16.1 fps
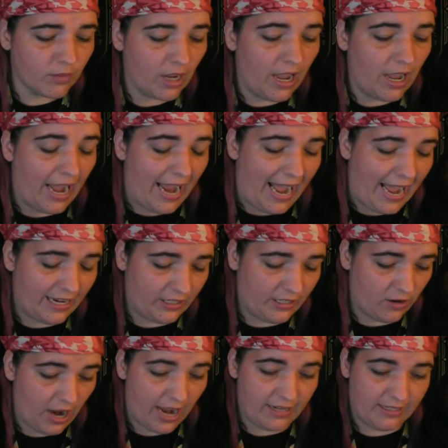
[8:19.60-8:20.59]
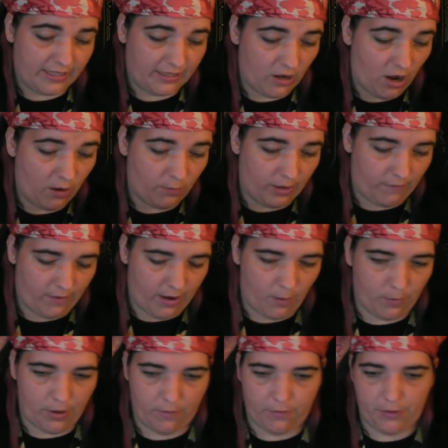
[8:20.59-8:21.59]
I saw it whenever I
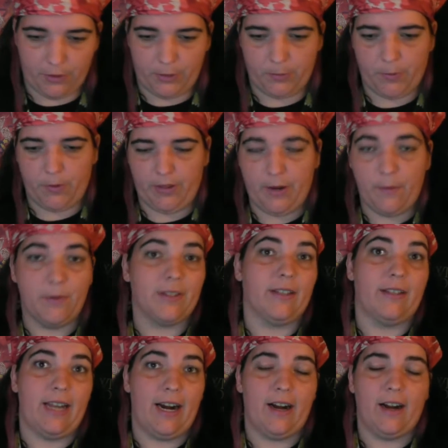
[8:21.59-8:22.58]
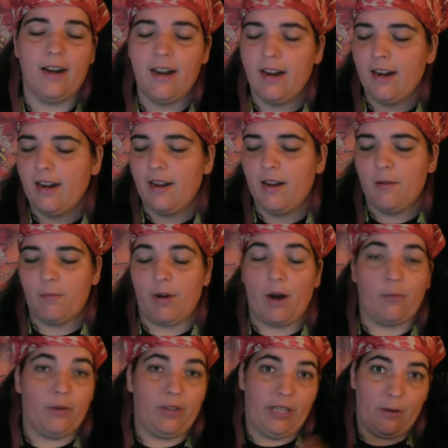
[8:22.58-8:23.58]
went over to his booth. He wasn't there, but I
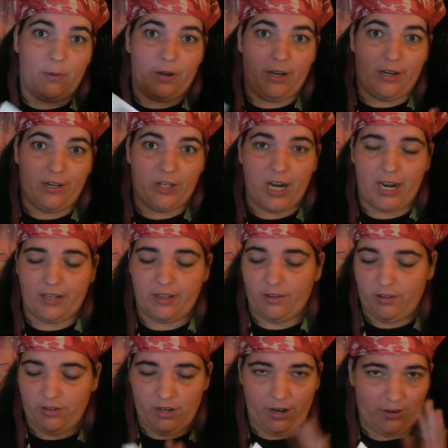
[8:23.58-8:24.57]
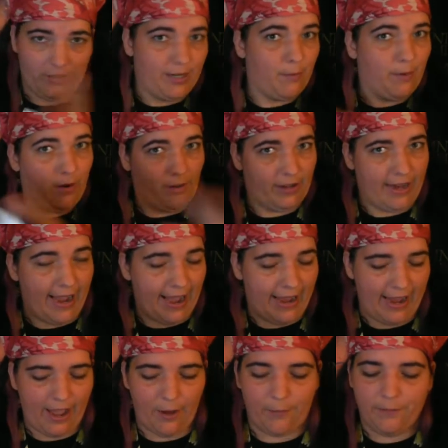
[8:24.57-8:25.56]
really wanted to check, see what all he
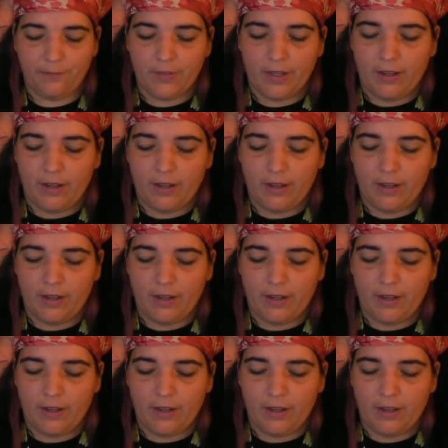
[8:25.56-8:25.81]
had out.